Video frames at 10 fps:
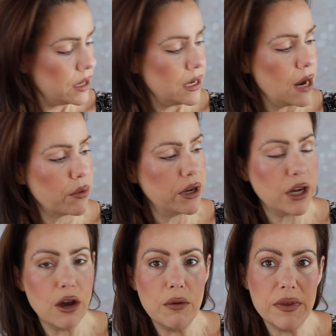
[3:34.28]
Now we're going to
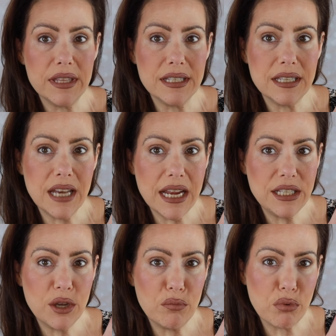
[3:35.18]
go in with this
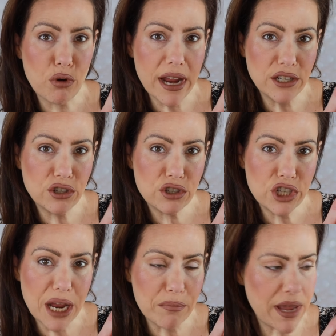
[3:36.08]
nice bright
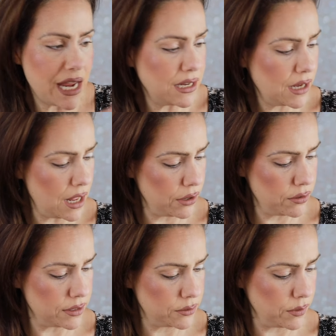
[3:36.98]
champagne color.
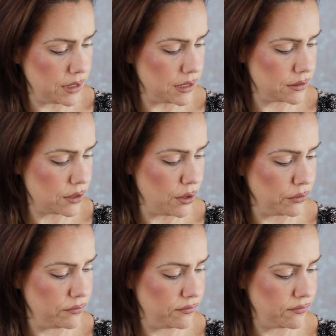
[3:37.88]
This one is
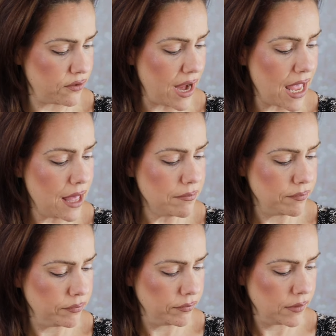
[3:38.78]
called Freya.
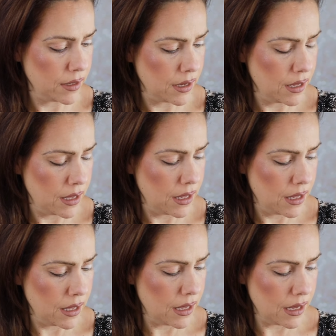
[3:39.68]

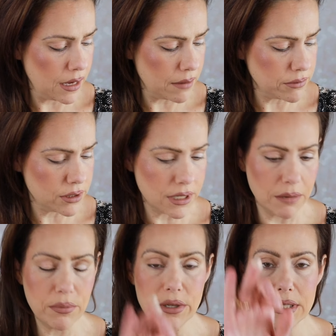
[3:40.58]
And I'm just going
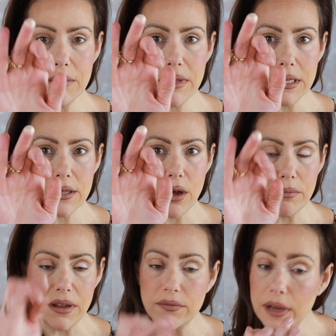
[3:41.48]
to put some of this on
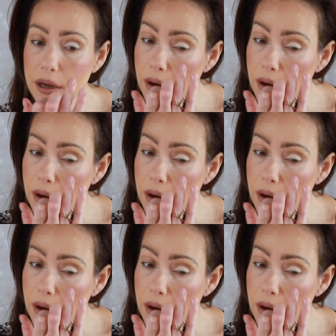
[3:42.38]
my finger.